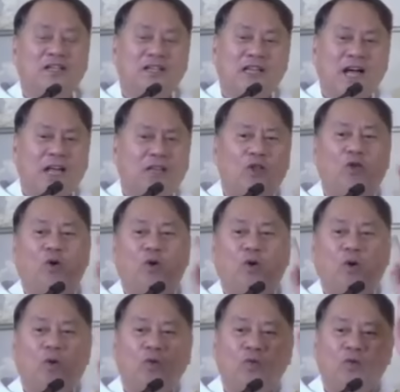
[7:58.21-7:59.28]
not
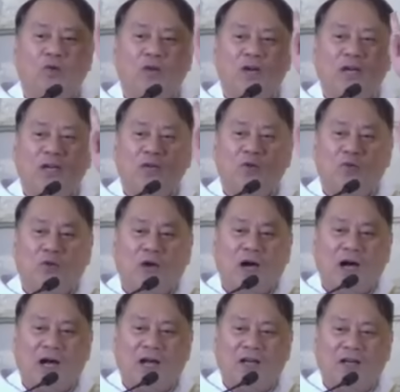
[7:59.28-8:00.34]
only to
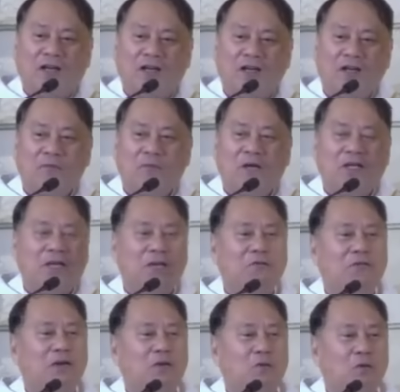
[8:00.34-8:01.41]
God, but
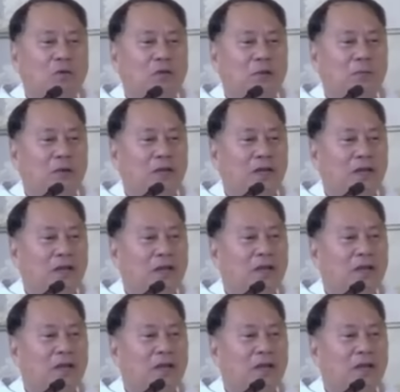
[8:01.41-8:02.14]
even ultimately